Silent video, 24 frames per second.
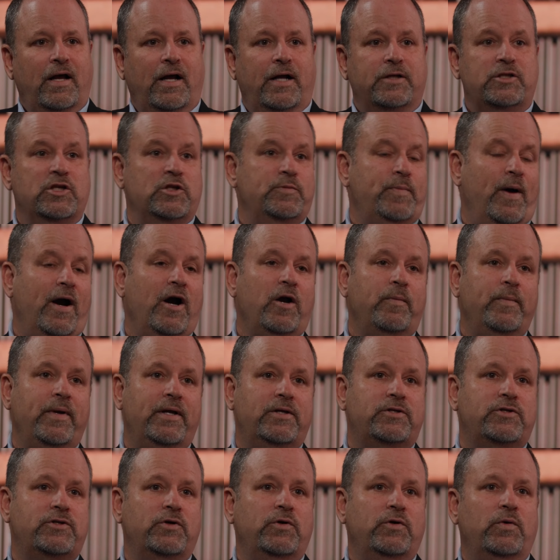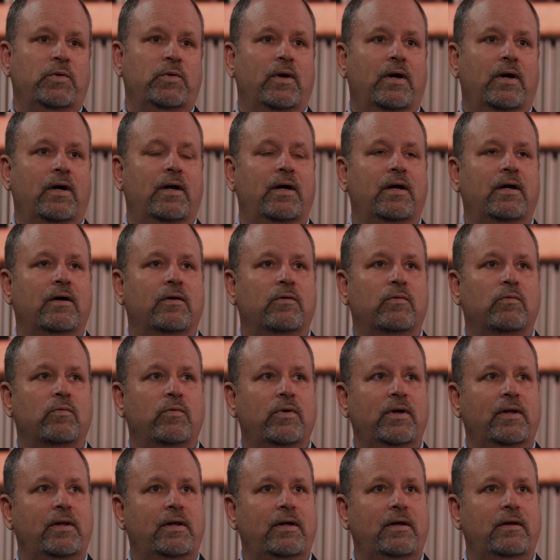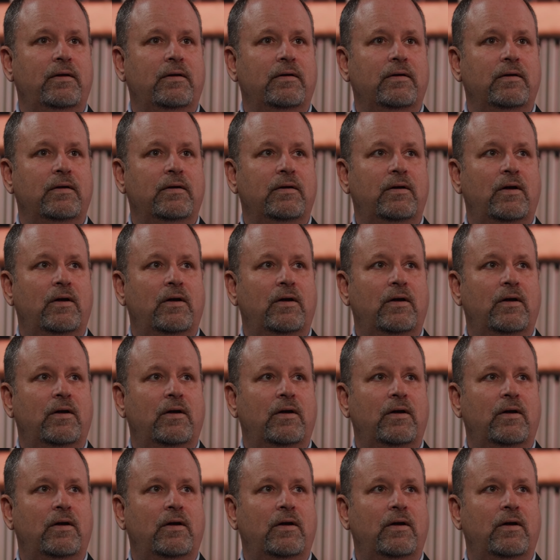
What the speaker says: It's inspired me to really,